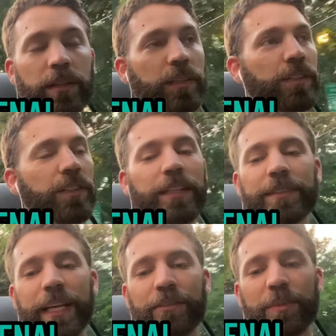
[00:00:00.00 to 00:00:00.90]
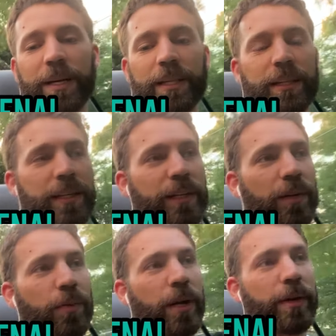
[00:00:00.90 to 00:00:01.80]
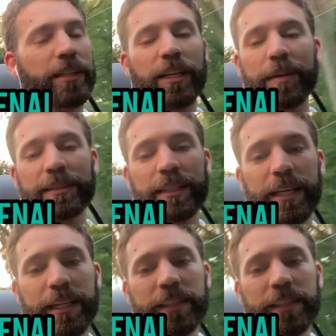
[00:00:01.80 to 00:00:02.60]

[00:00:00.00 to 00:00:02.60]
Good evening, everybody. What I want to talk about today